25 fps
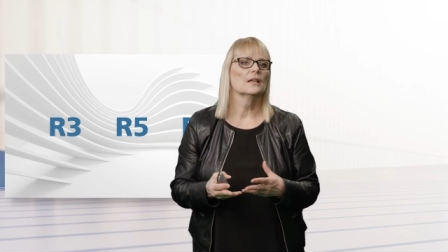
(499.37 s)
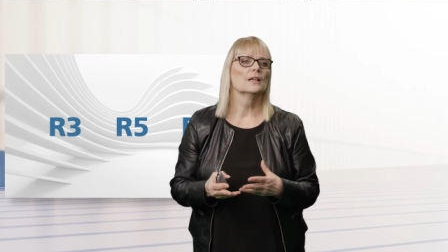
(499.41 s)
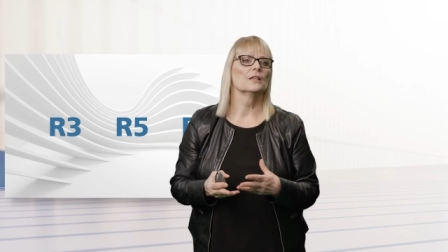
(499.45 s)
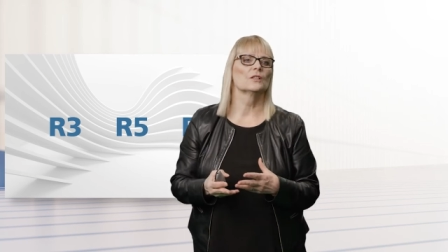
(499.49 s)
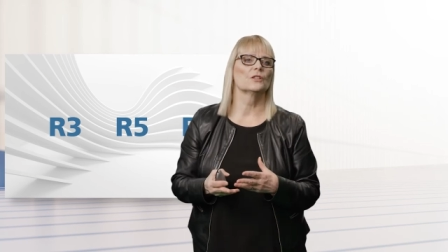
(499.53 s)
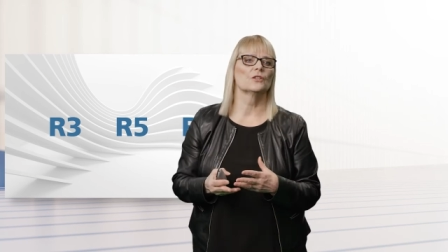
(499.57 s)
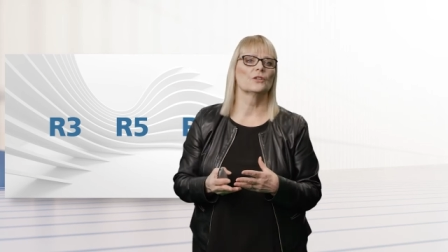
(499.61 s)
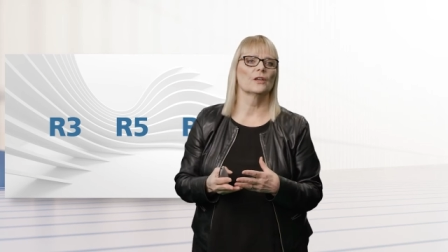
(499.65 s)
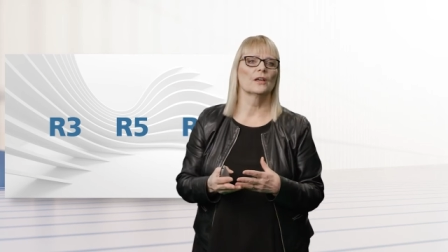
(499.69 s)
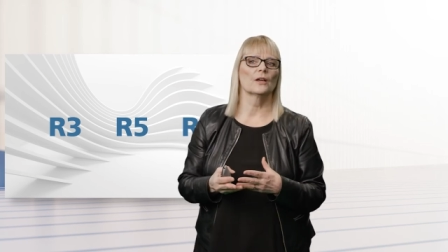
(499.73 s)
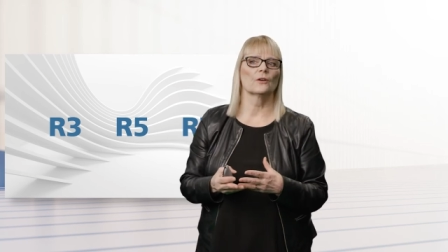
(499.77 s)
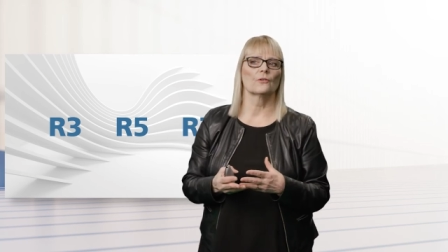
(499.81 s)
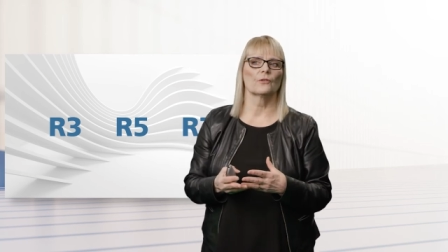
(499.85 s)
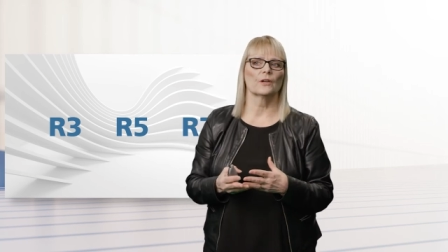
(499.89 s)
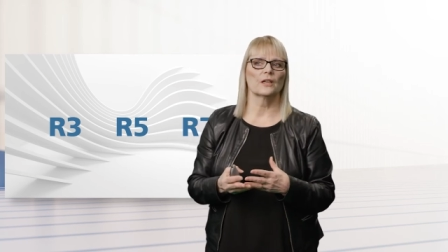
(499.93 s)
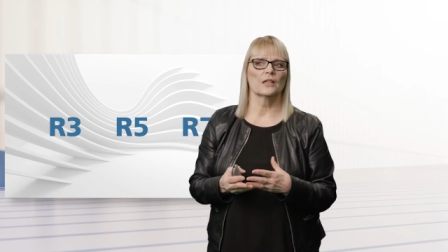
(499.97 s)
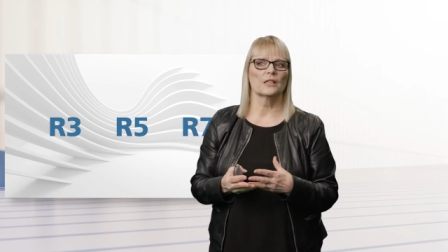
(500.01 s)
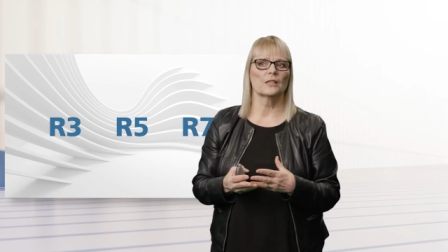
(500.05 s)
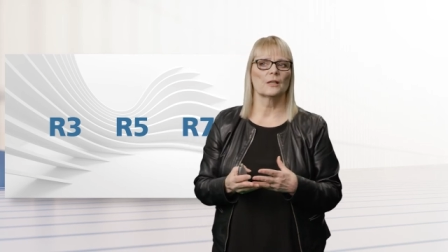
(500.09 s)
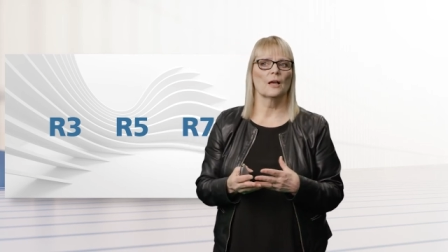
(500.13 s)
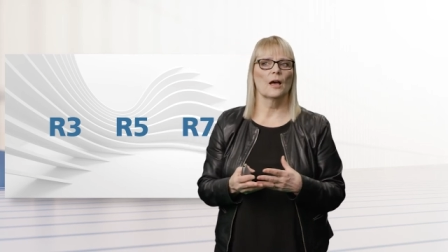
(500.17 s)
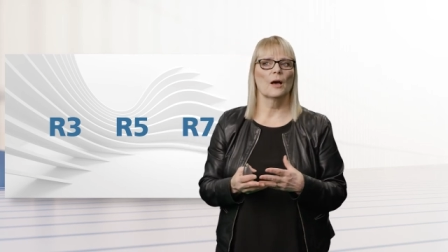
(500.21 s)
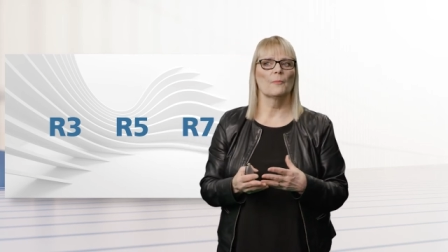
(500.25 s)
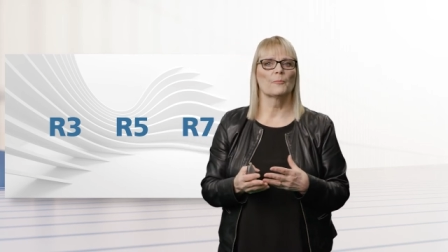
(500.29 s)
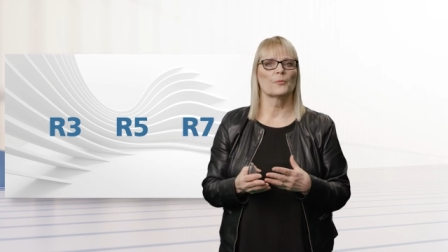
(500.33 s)

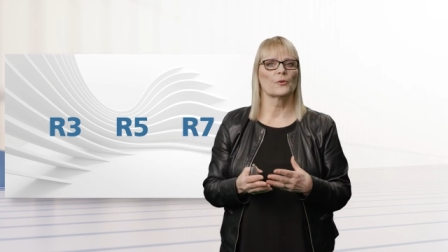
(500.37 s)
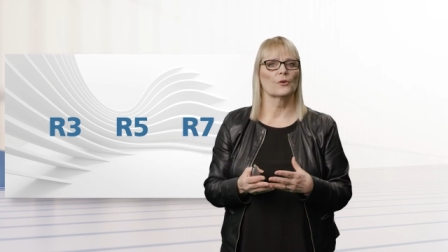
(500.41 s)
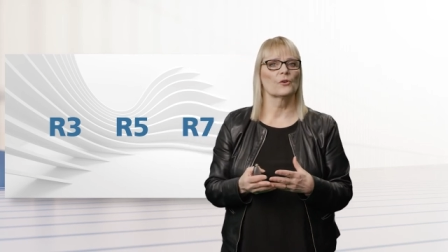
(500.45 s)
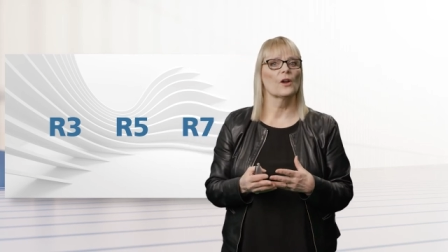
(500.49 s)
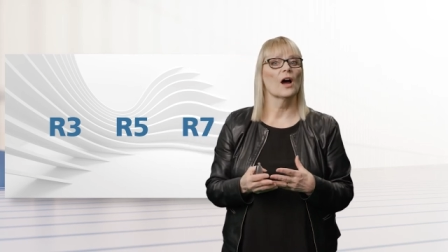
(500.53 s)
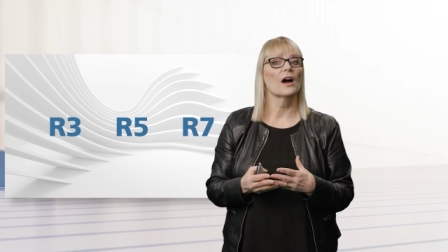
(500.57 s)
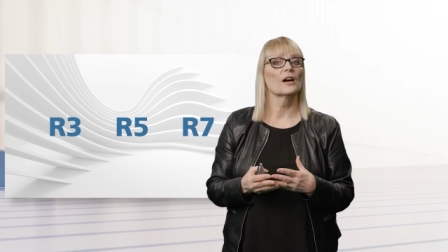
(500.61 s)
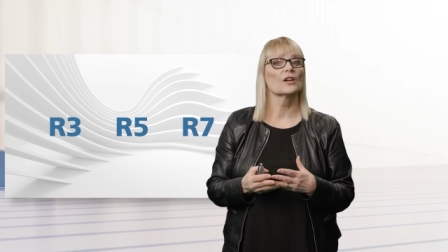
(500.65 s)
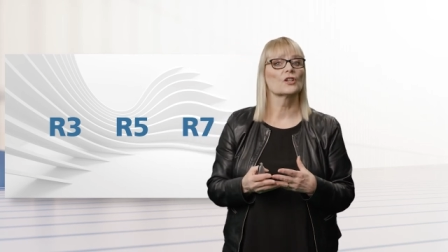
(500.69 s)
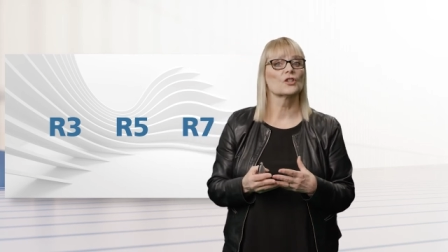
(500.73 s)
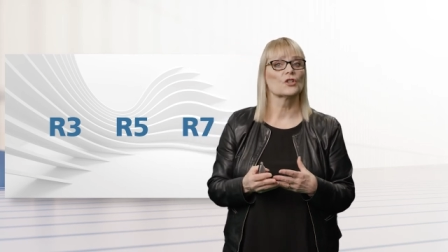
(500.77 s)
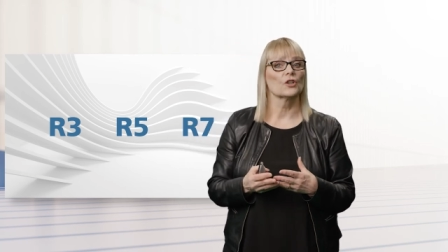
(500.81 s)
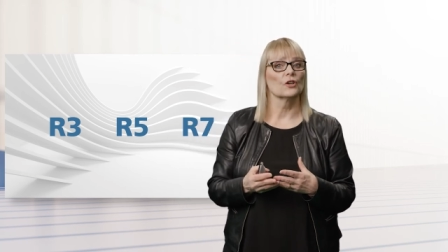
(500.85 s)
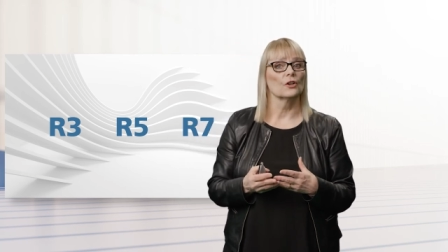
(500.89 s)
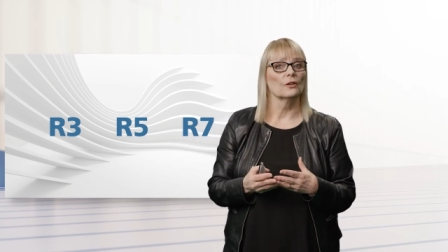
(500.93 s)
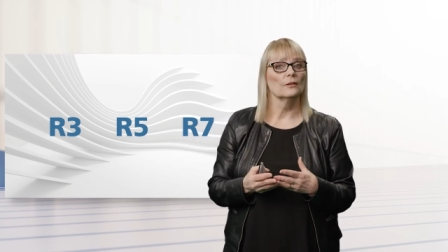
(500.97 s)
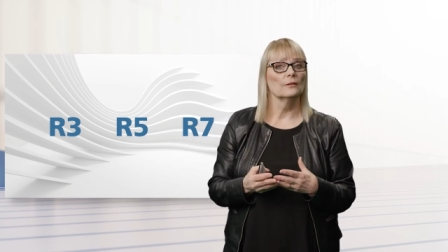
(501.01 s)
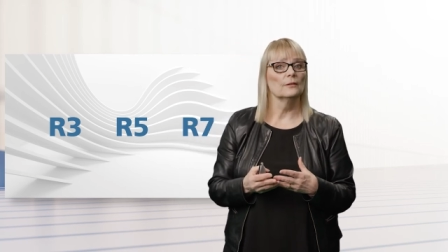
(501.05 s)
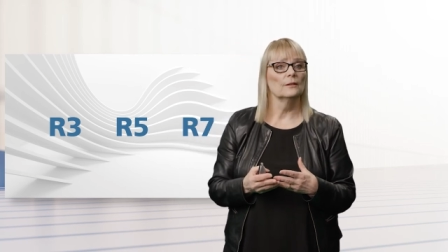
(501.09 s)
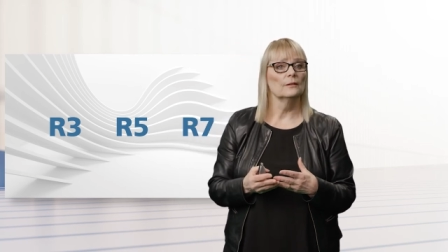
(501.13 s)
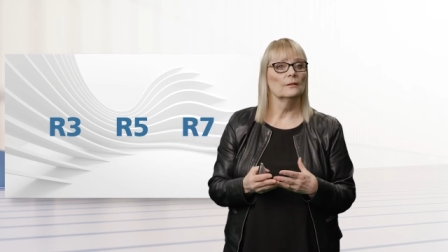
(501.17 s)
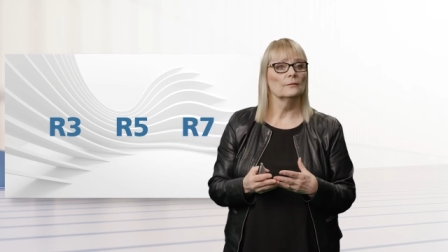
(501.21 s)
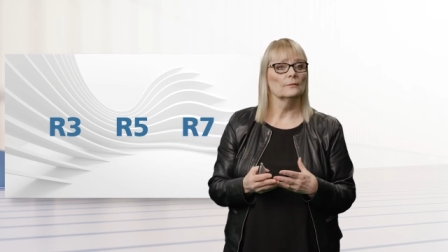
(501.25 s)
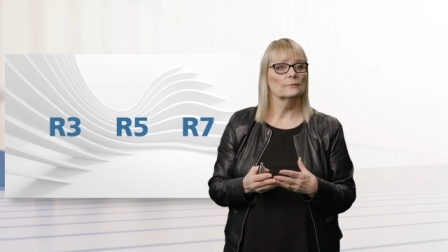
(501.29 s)
series production,